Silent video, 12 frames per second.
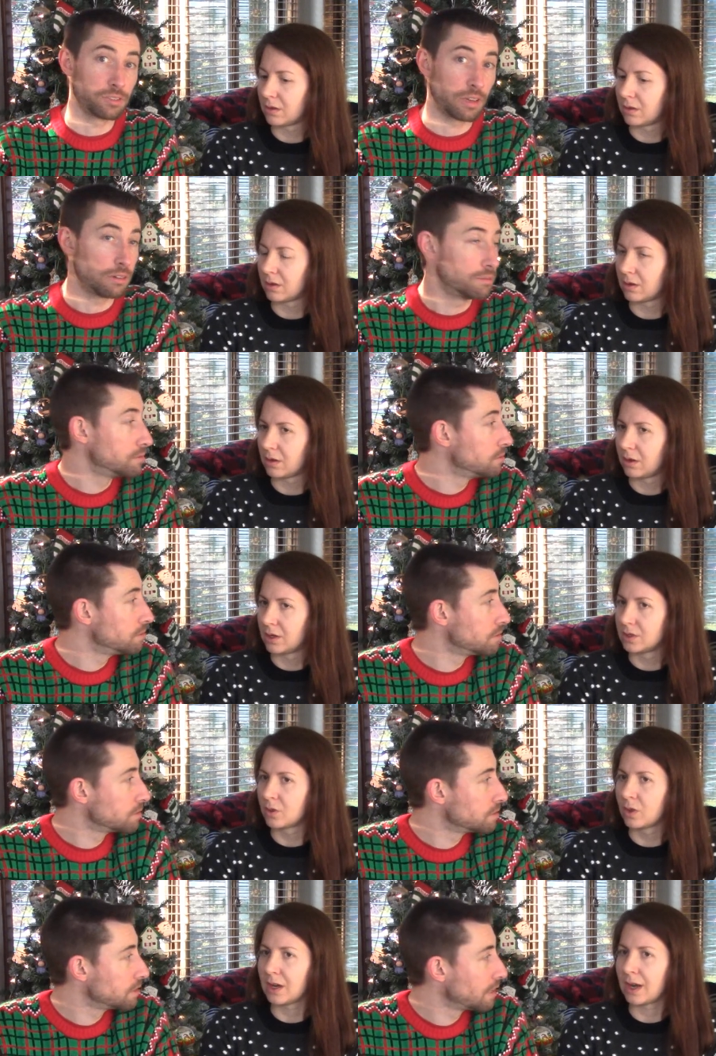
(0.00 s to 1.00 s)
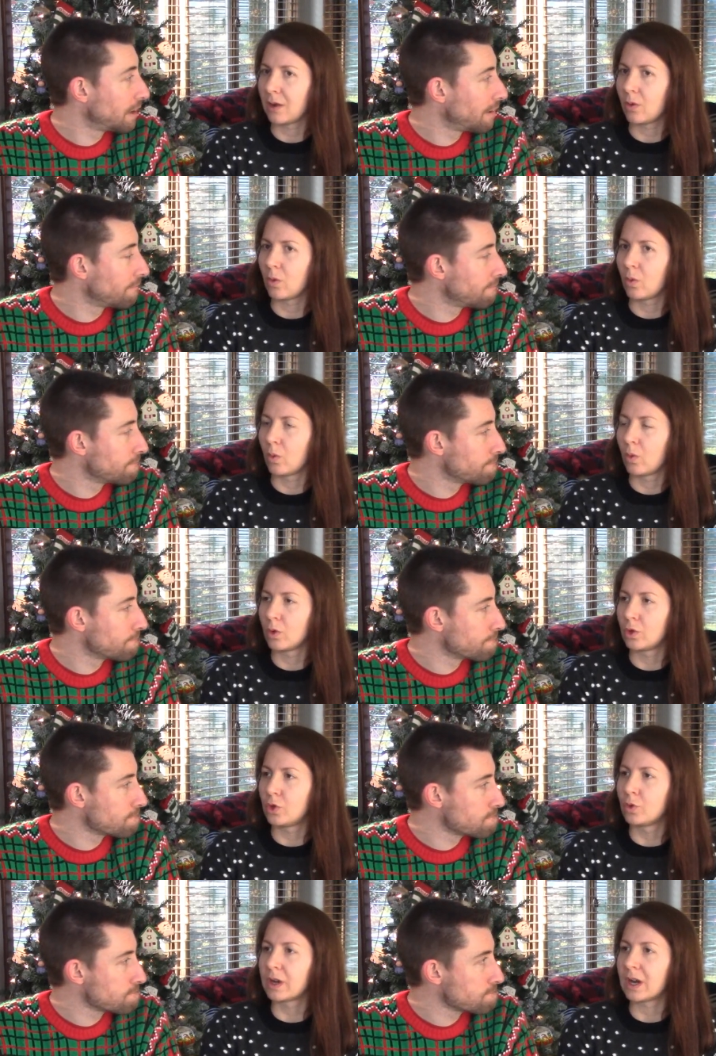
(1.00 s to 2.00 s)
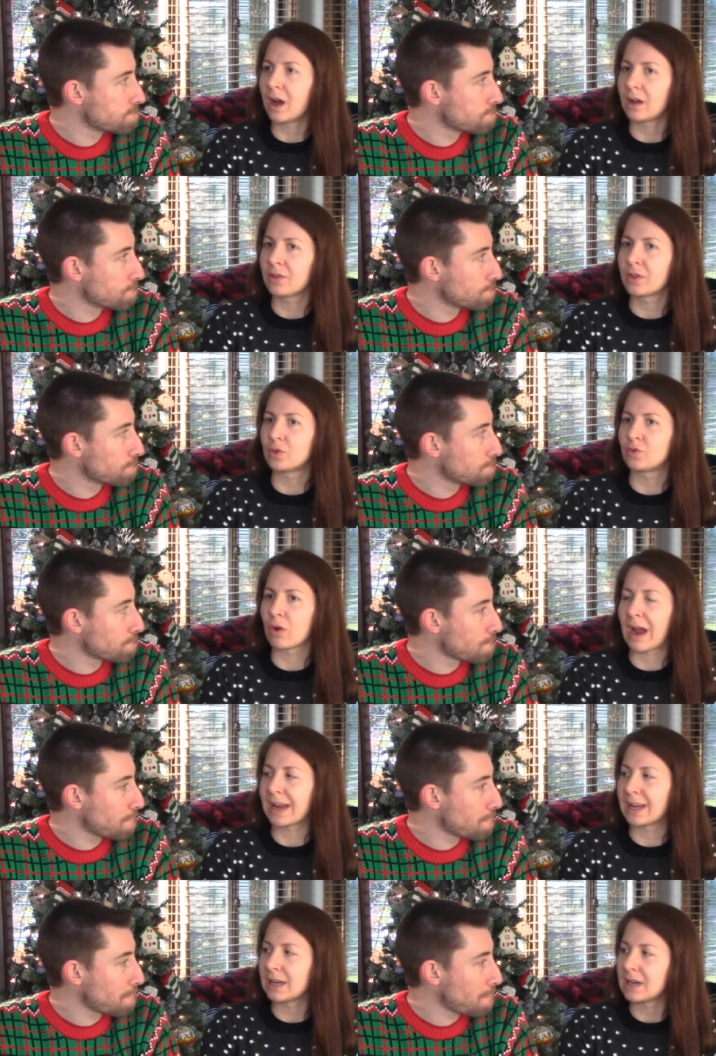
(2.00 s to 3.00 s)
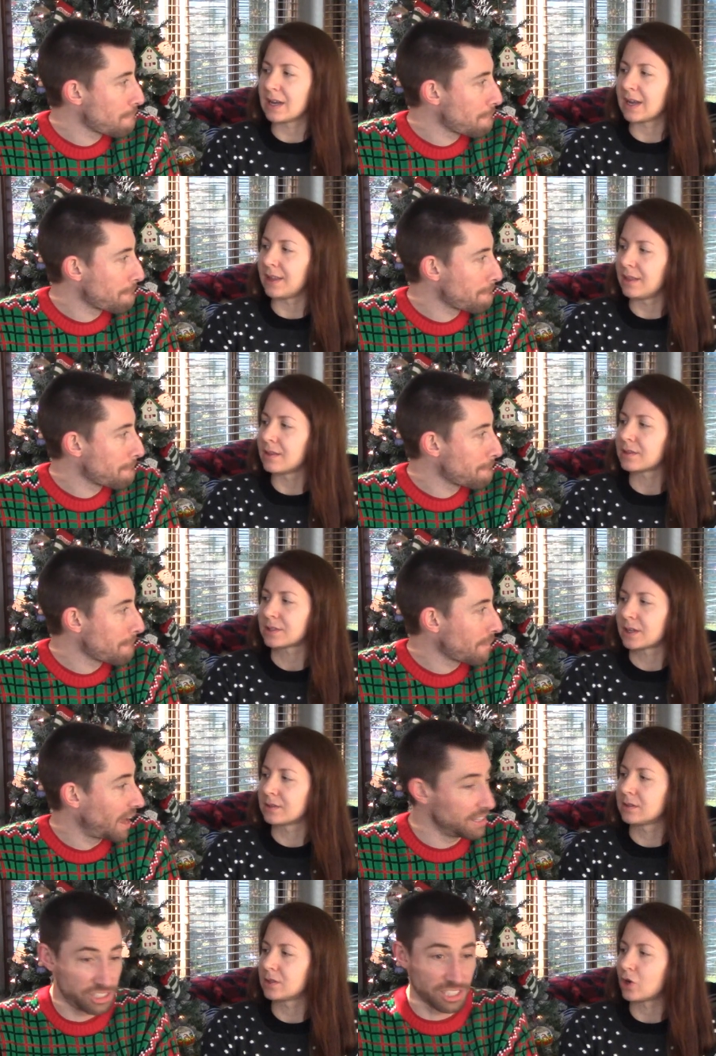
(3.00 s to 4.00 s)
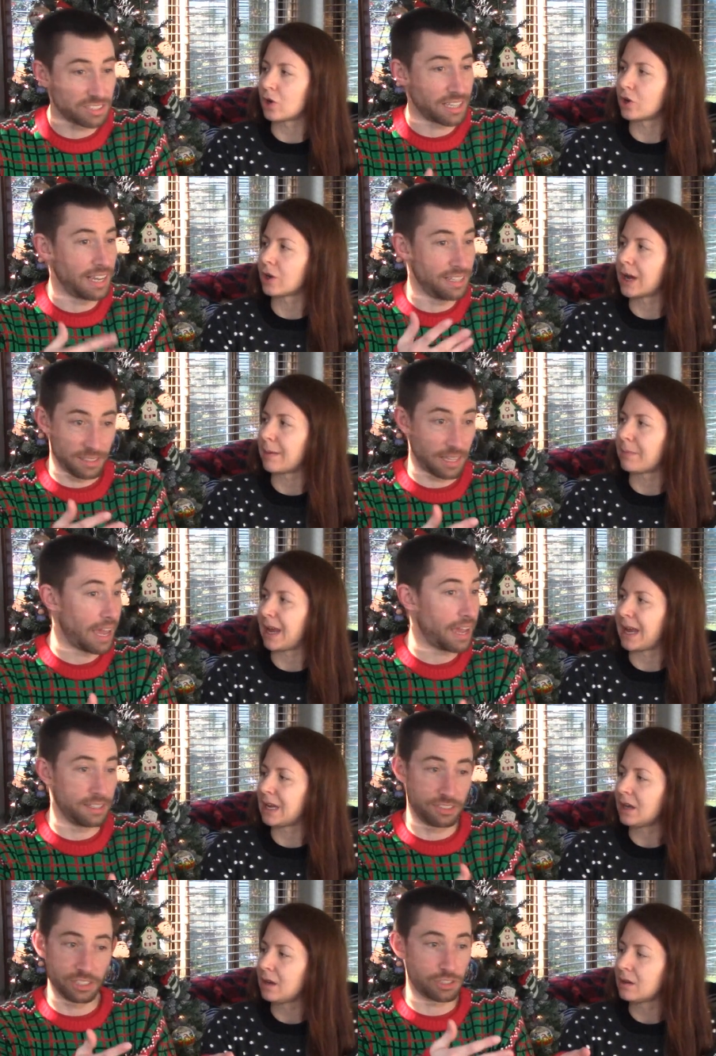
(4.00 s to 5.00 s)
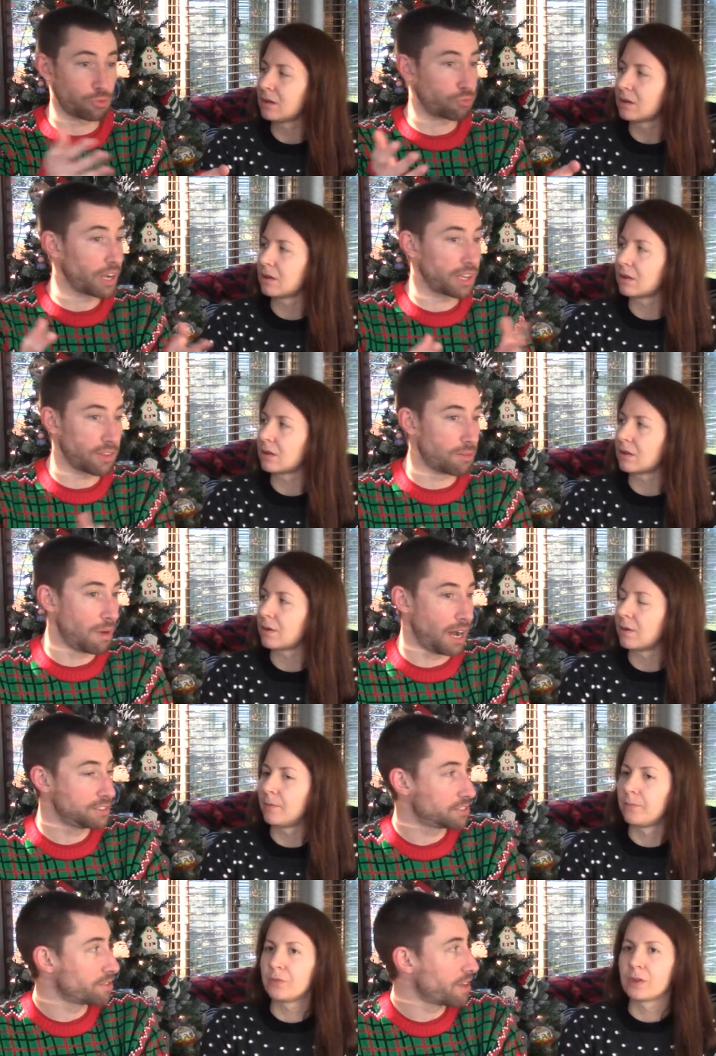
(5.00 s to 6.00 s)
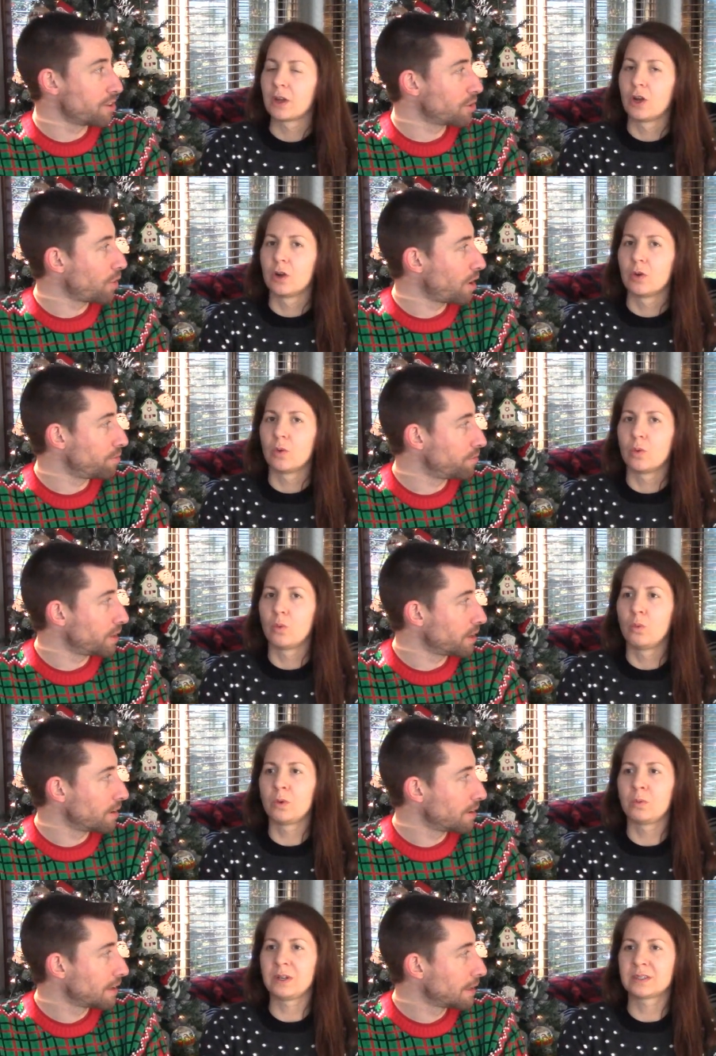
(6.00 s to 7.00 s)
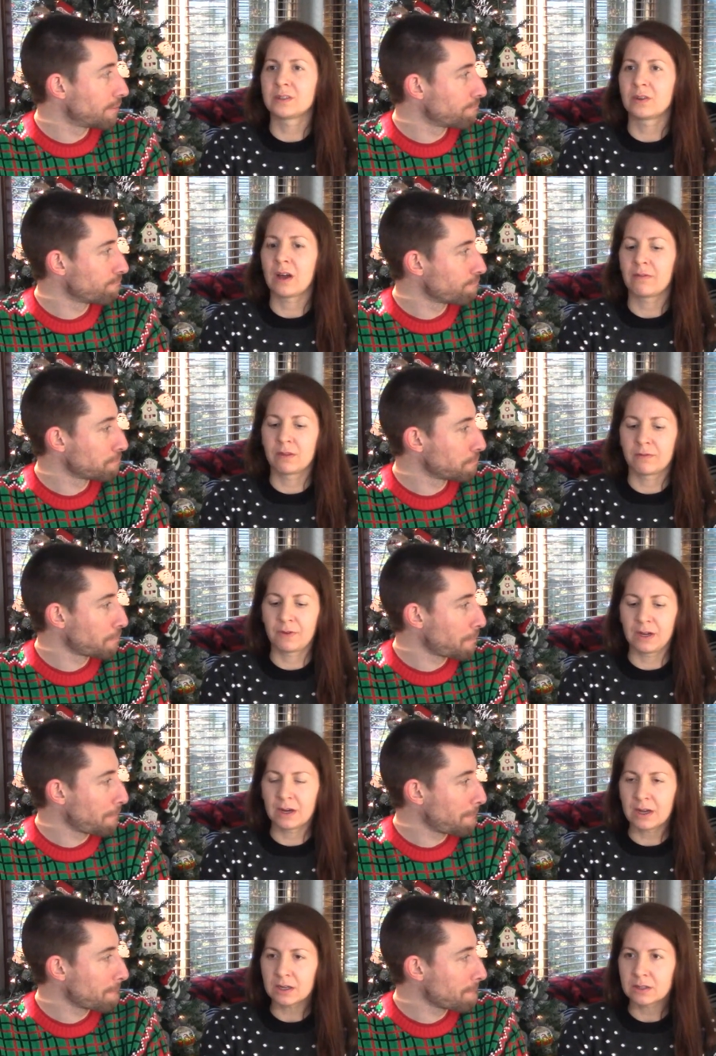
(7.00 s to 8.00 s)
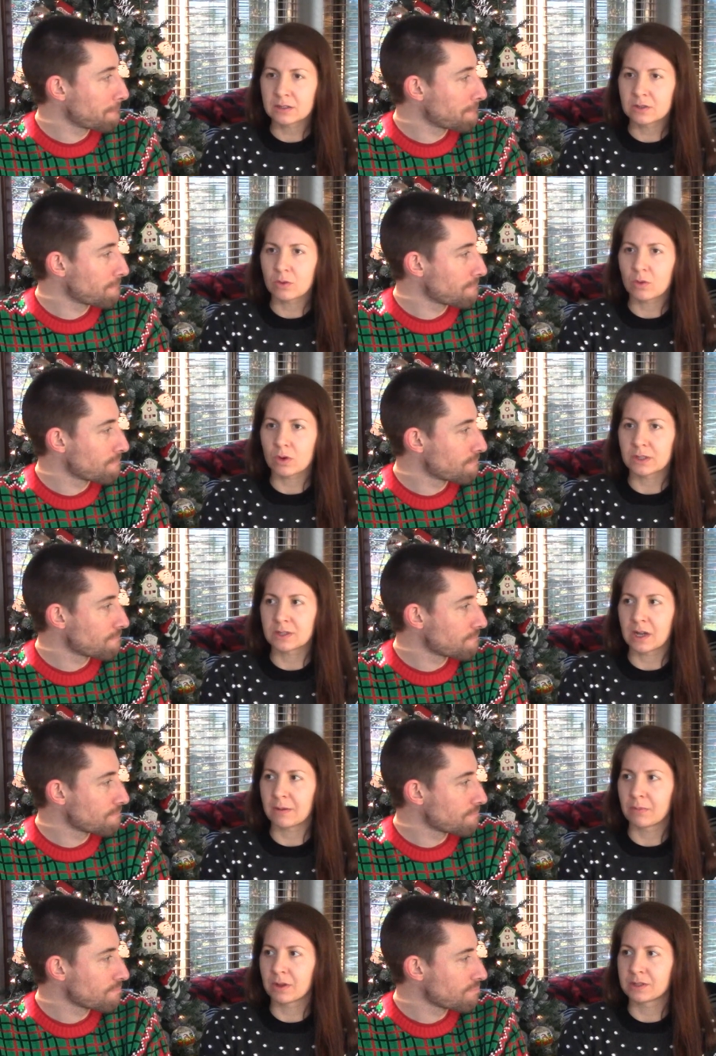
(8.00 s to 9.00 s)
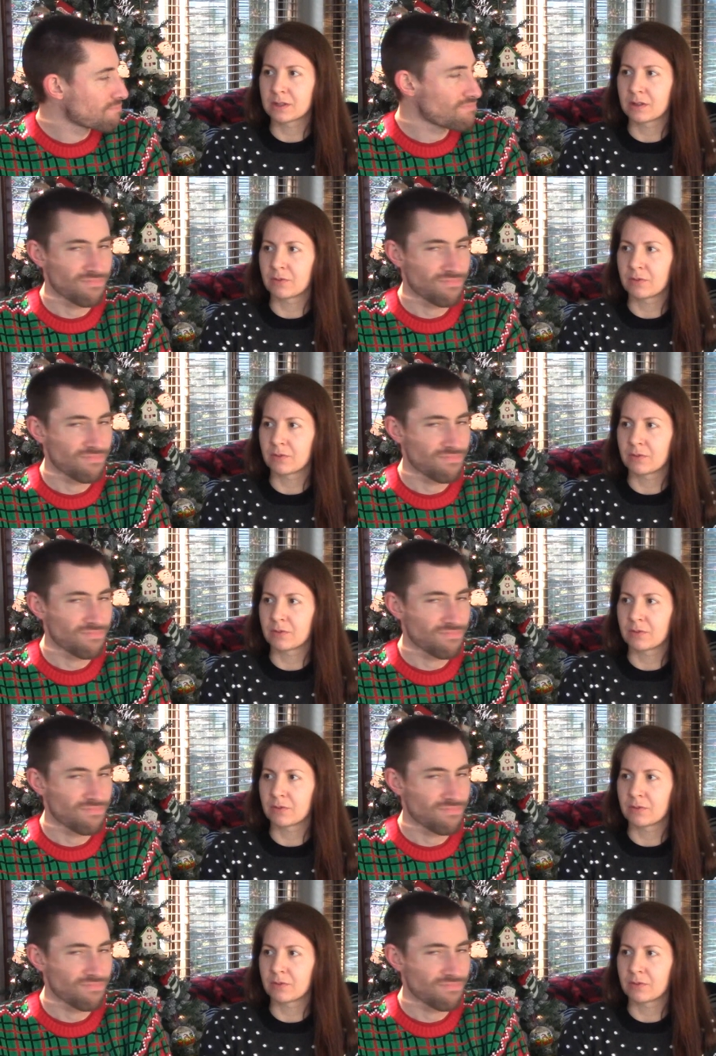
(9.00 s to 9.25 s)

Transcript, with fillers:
Speaker 1: so. So then you could hunt the dragon in the Sunstalker
Speaker 2: it's just like, campaign? It, yeah, it's just a regular monster that you can go out and
Speaker 1: fight. Would we still have the Phoenix, or is that in place of the